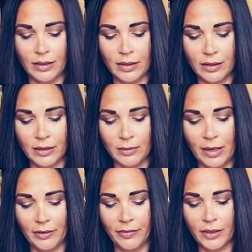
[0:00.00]

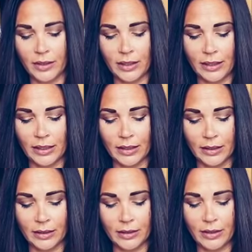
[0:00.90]
I feel
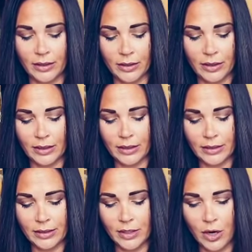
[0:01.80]
like there
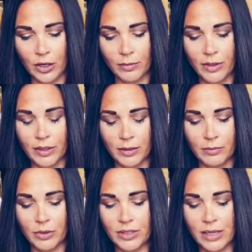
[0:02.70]
is karma
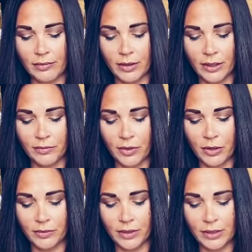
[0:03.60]
most definitely
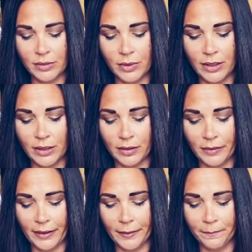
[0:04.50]
involved this week,
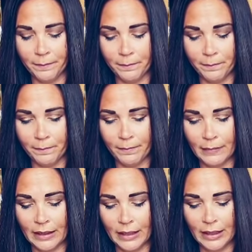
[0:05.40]
okay?
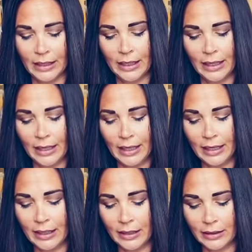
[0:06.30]

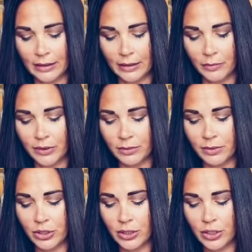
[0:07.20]
And with the
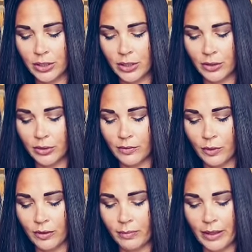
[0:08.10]
Magician here and the
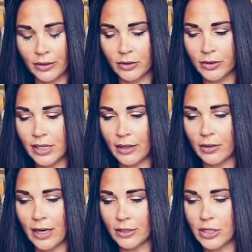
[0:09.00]
Four of Pentacles, I
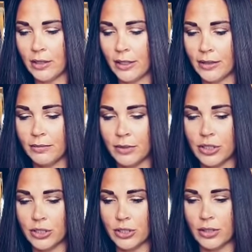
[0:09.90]
don't actually like the
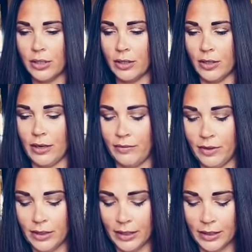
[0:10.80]
Magician here. I
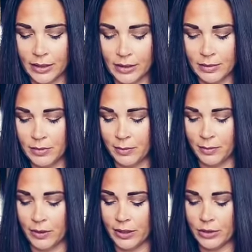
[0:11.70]
feel like it is
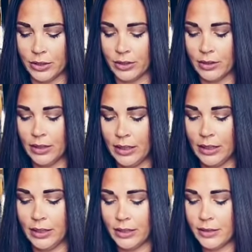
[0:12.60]
manipulation.
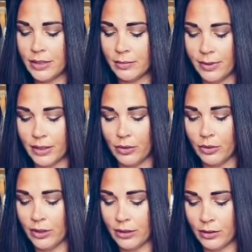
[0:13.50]
It is somebody
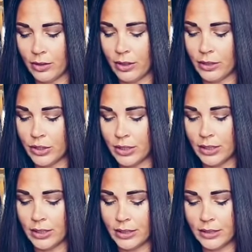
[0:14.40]
holding a grudge.
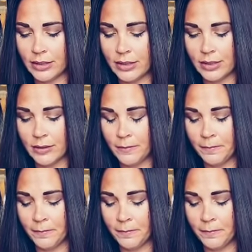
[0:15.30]
It is...